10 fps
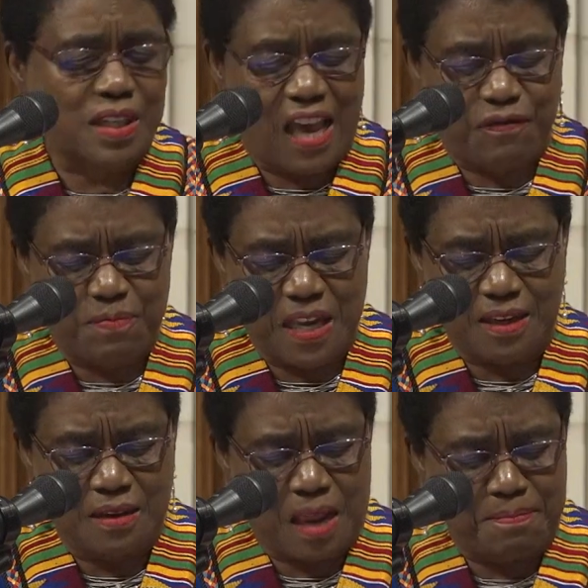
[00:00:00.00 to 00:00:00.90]
left
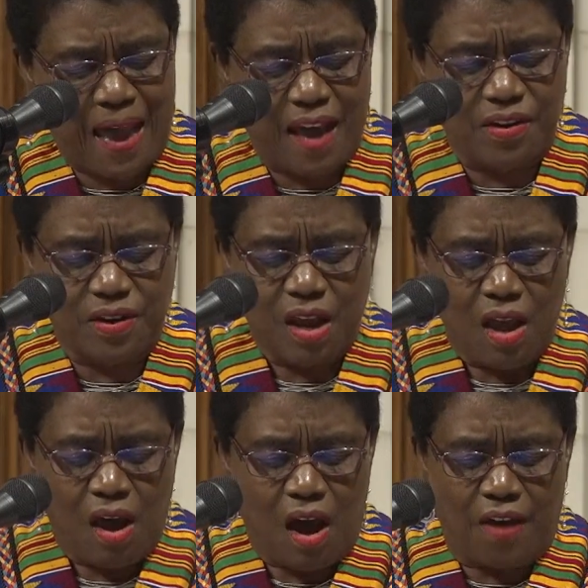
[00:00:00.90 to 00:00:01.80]
beaten and battered
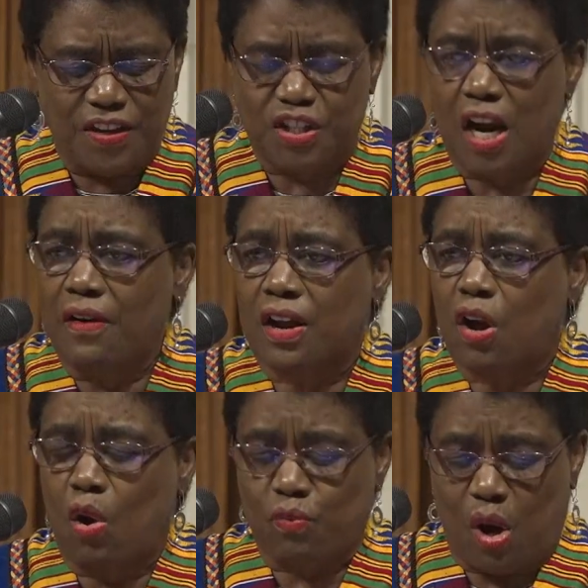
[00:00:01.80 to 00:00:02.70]
on the
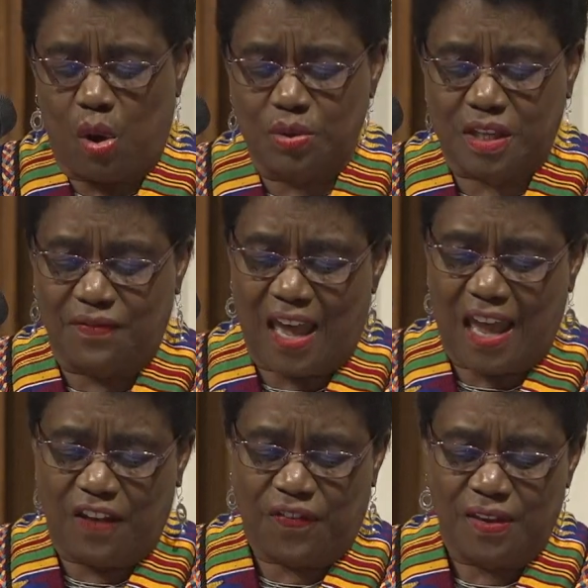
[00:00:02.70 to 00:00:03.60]
Jericho roads of
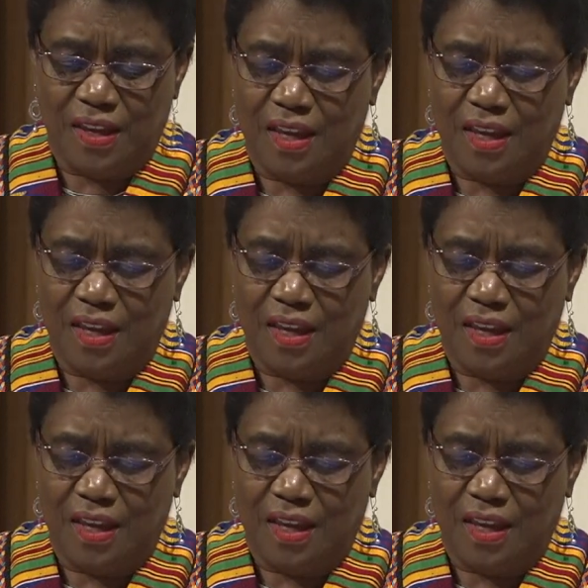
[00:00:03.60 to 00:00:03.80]
life,